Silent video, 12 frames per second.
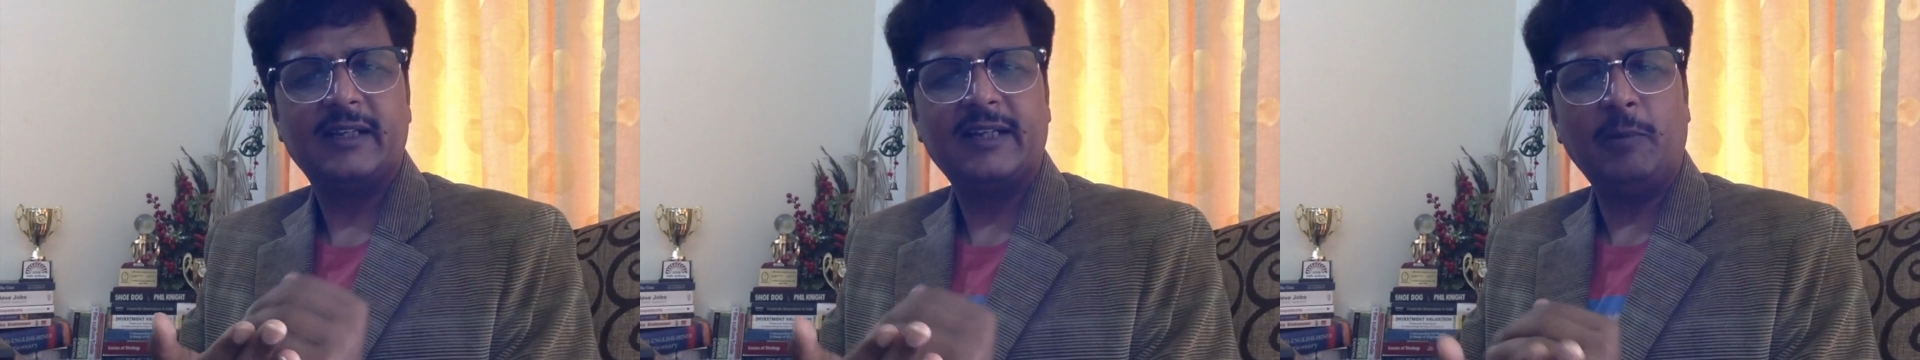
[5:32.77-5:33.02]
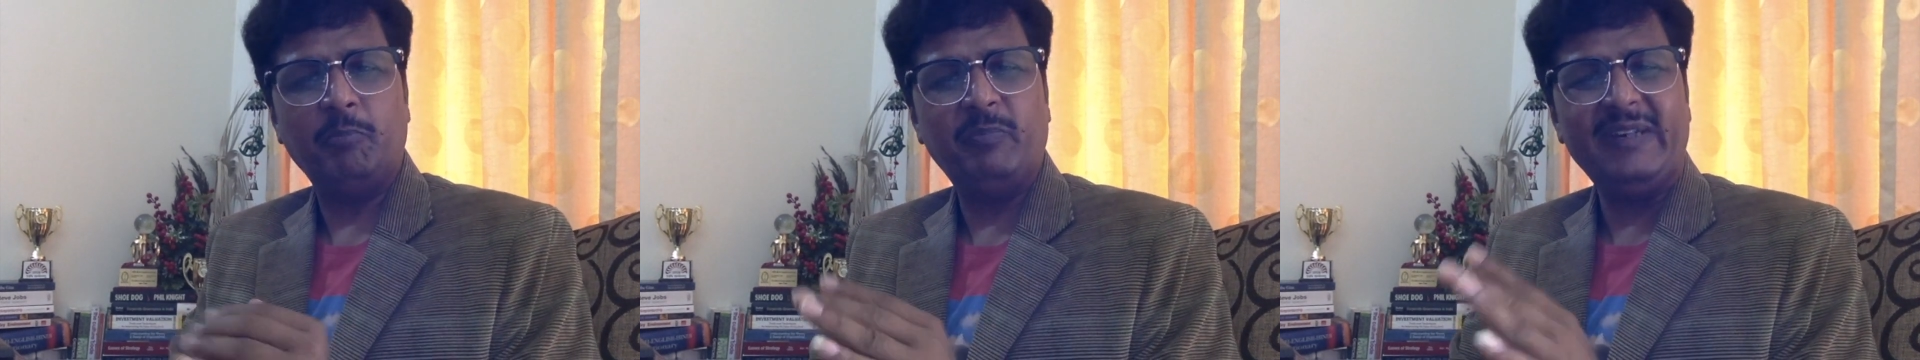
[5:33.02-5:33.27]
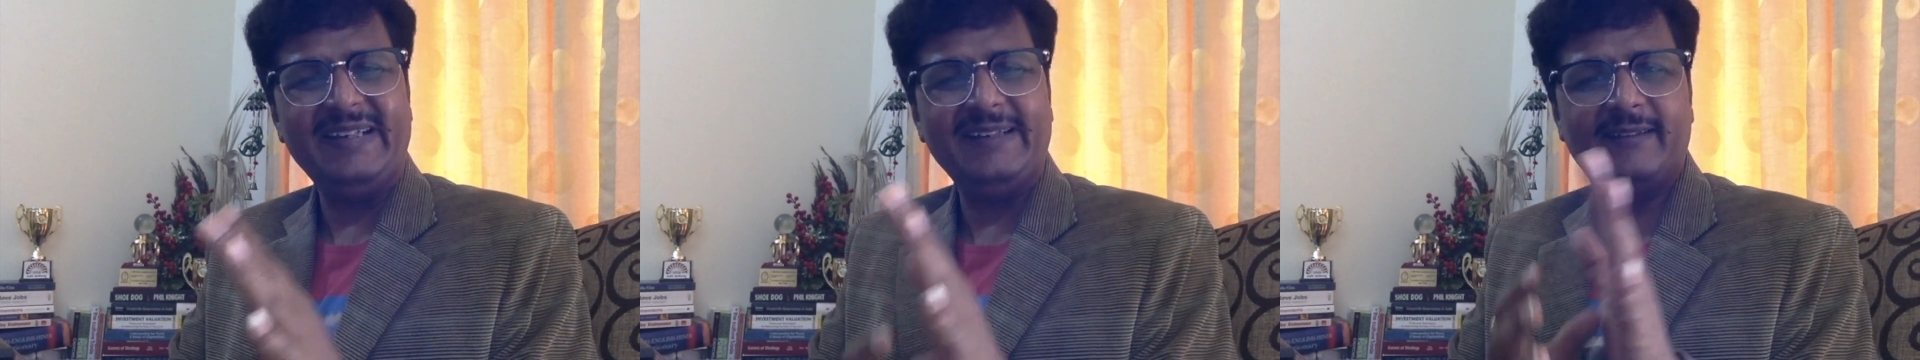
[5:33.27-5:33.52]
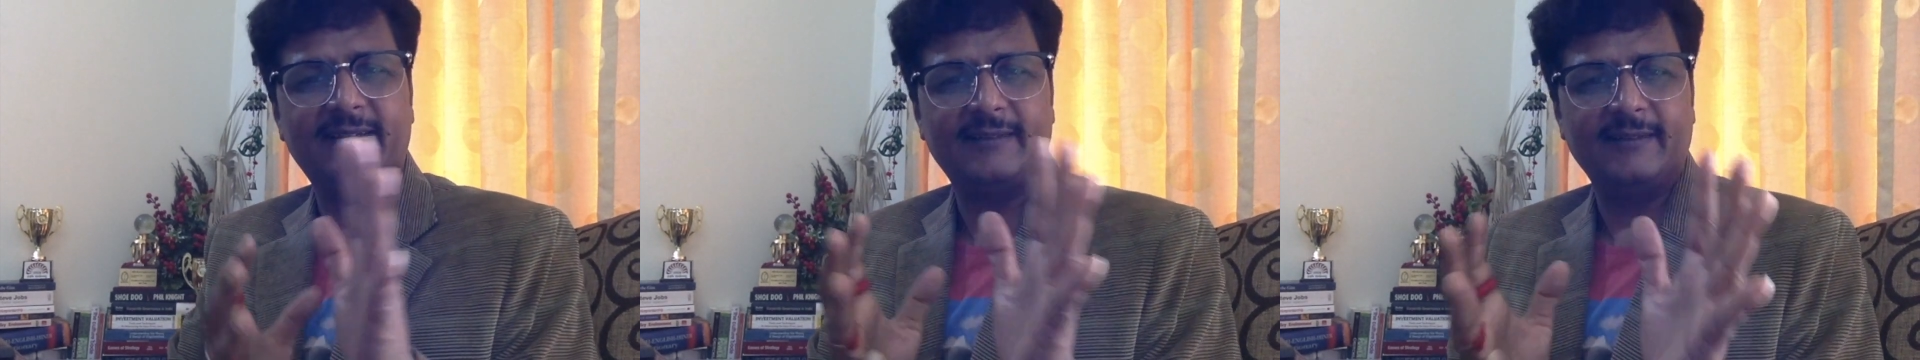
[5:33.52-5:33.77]

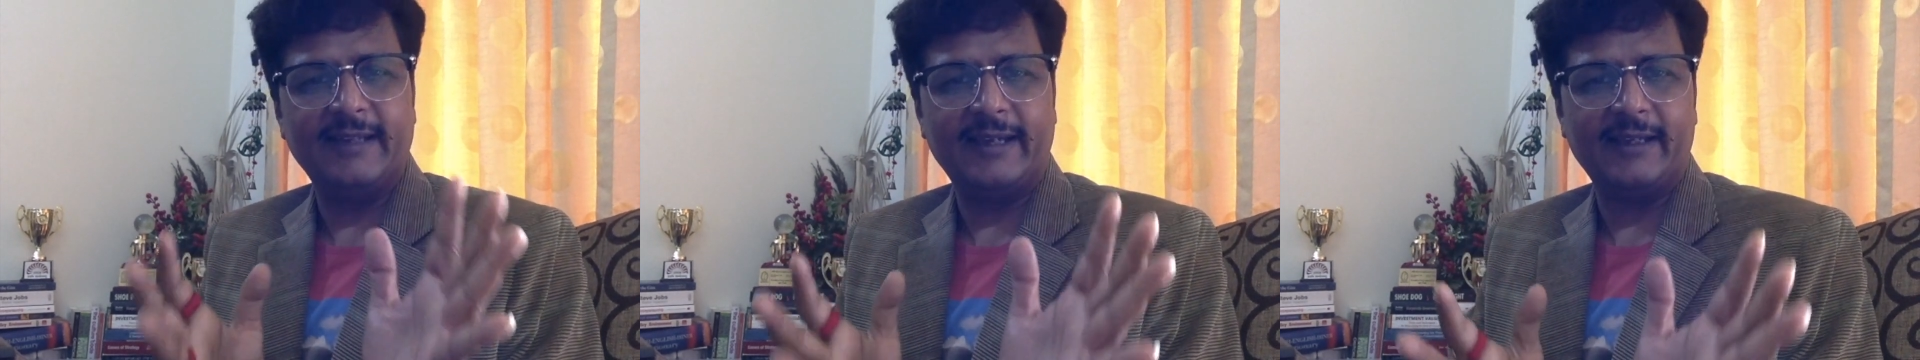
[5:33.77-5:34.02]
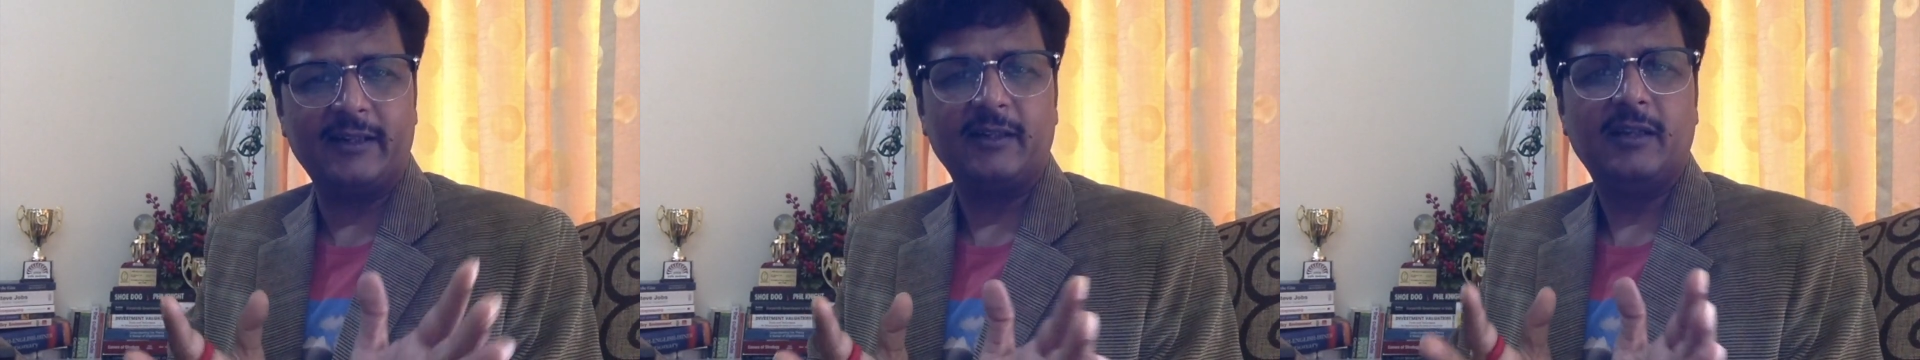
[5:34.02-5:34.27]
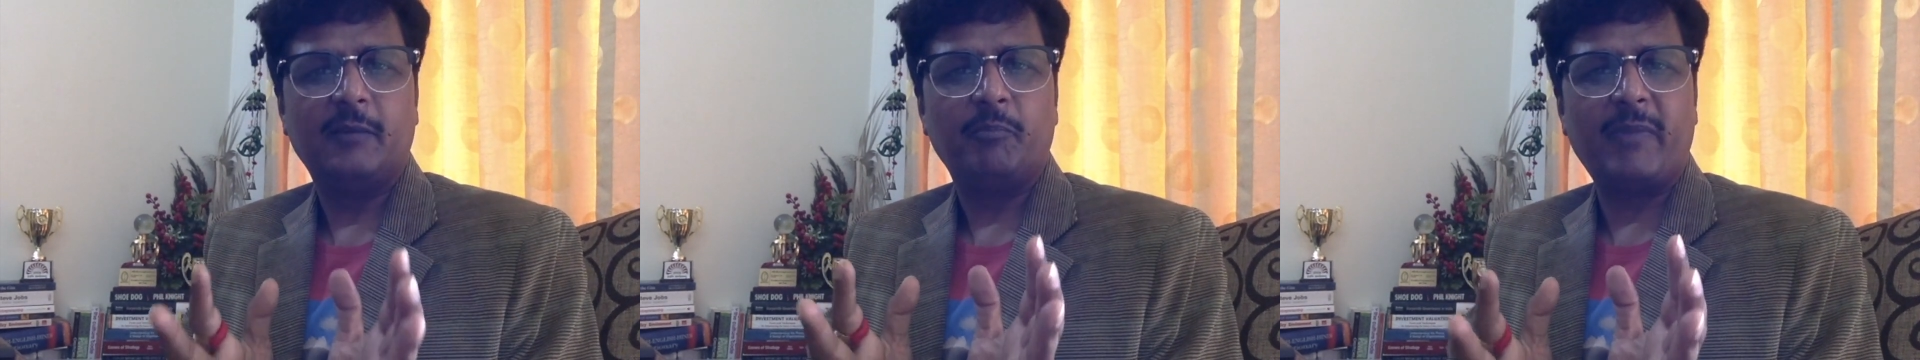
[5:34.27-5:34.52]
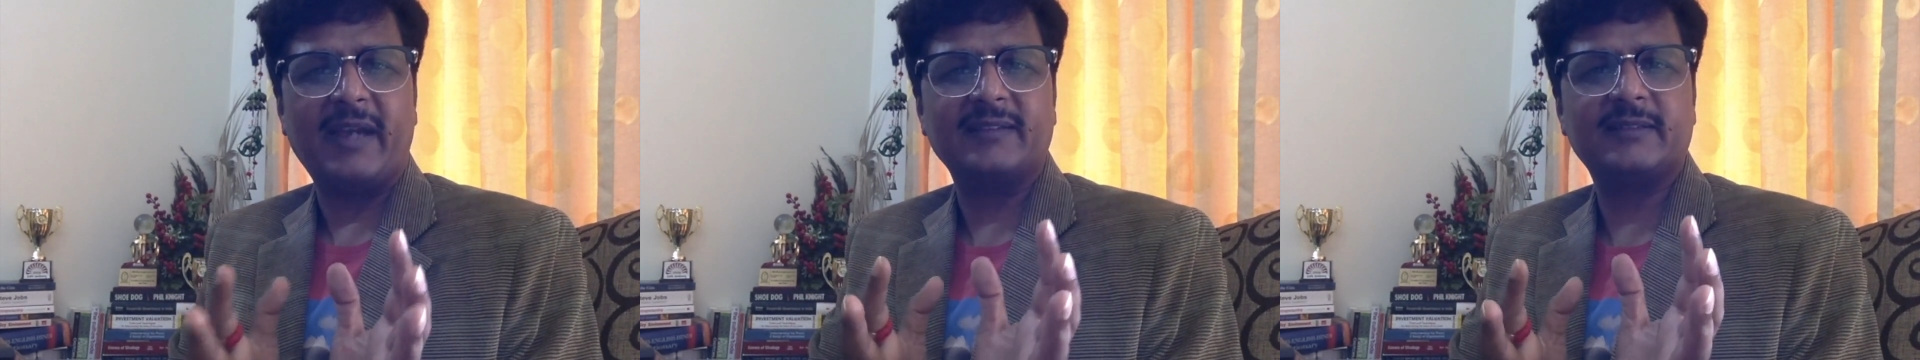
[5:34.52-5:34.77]
complete their
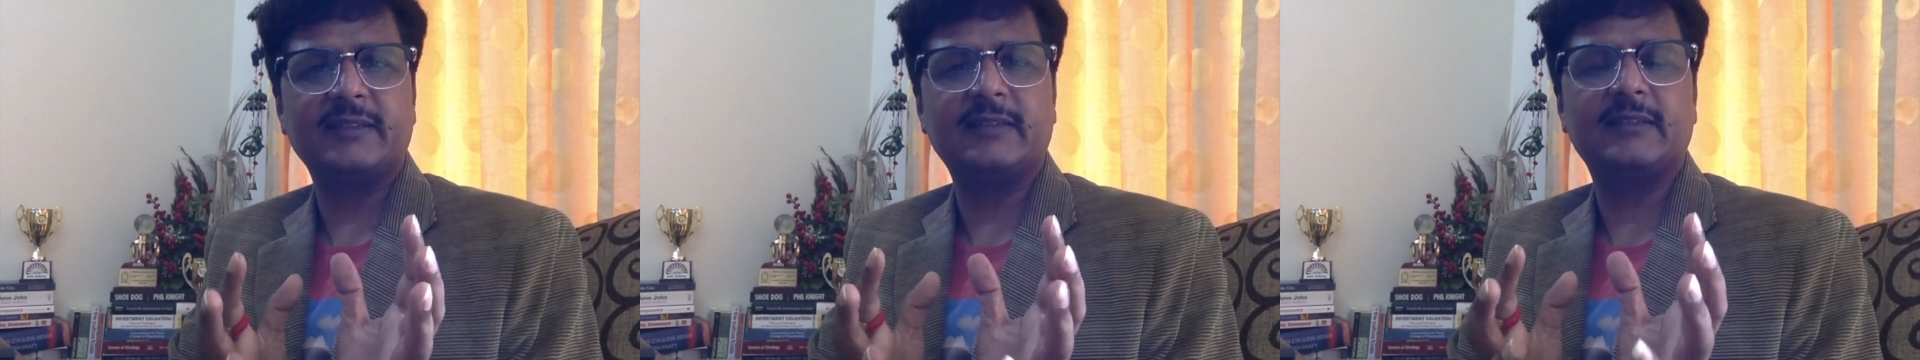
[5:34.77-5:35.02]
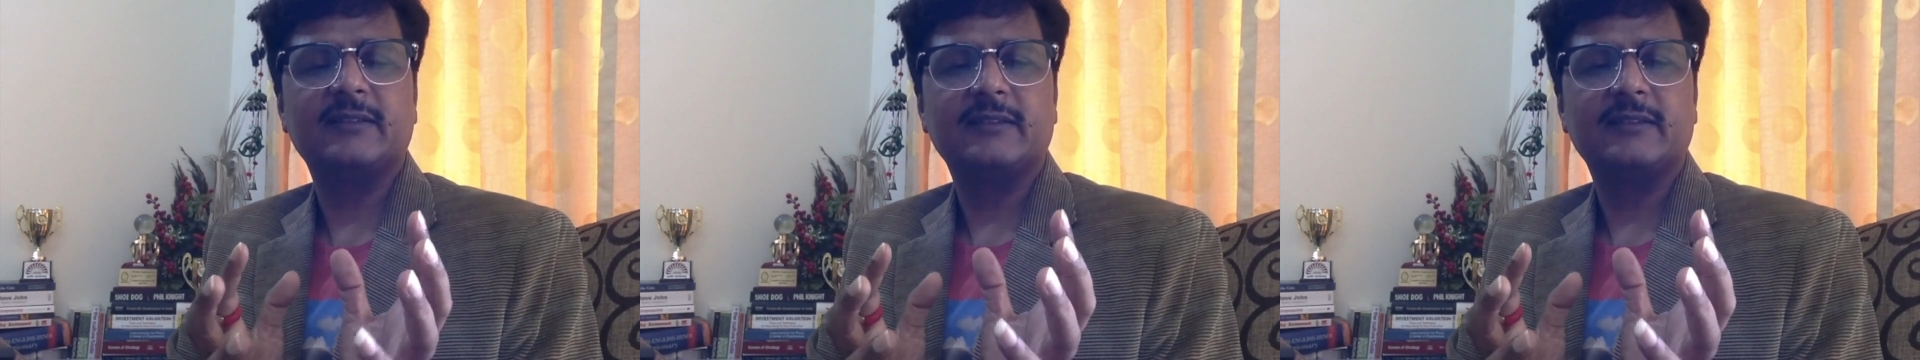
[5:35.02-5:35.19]
basic